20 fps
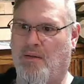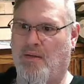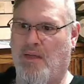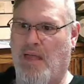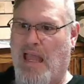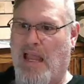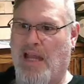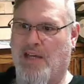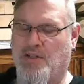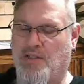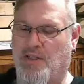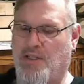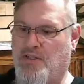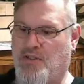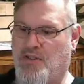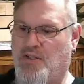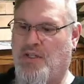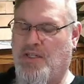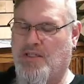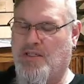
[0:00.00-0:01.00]
actually
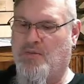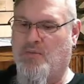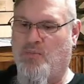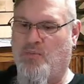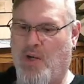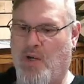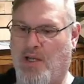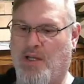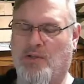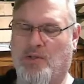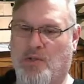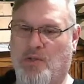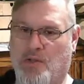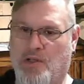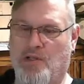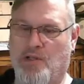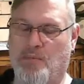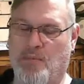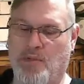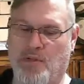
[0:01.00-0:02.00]
just regular
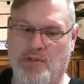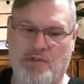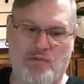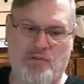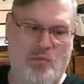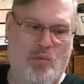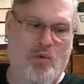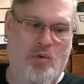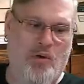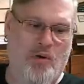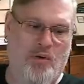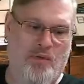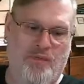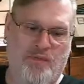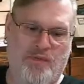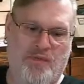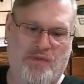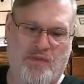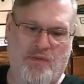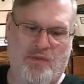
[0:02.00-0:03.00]
human
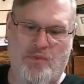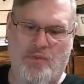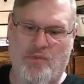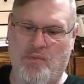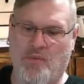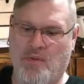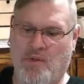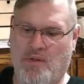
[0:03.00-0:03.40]
dwarves who